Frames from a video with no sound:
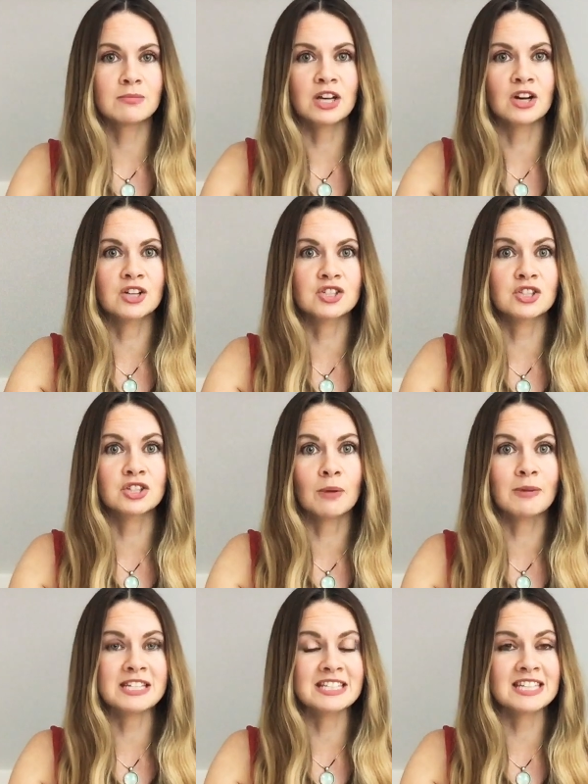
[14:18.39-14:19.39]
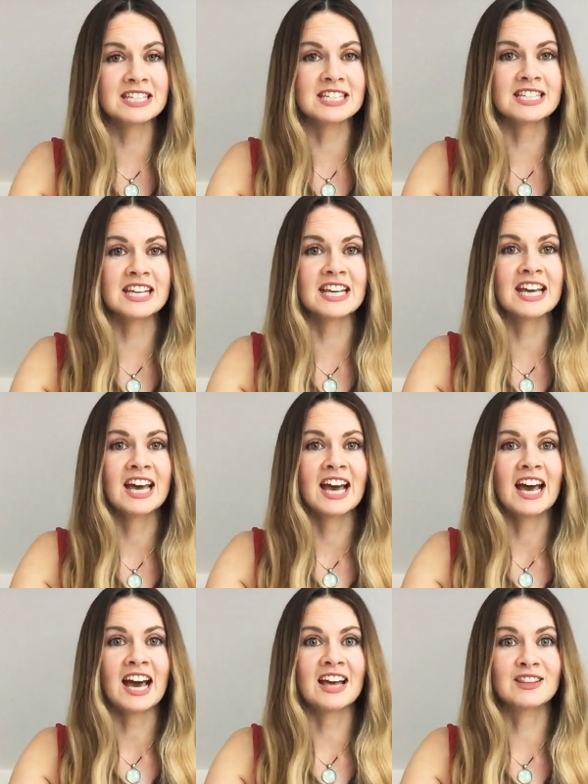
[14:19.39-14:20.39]
because the domesticity
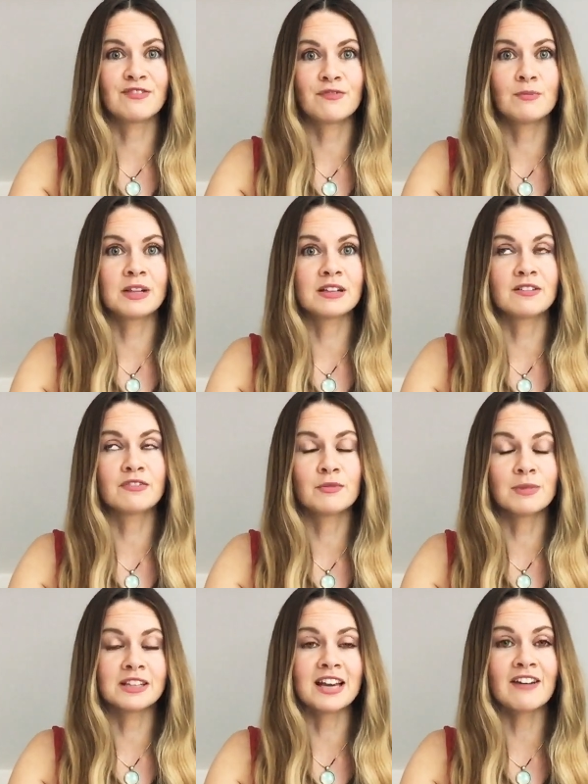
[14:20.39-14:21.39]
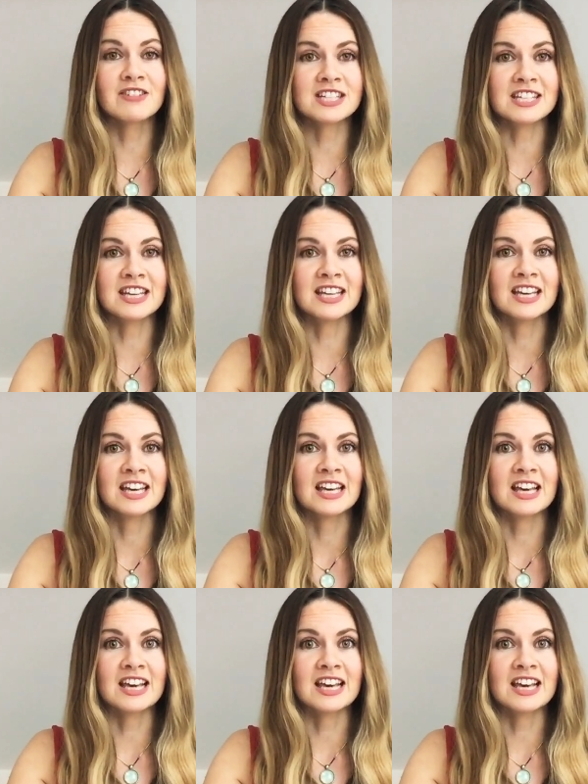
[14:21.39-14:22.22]
and the familiarity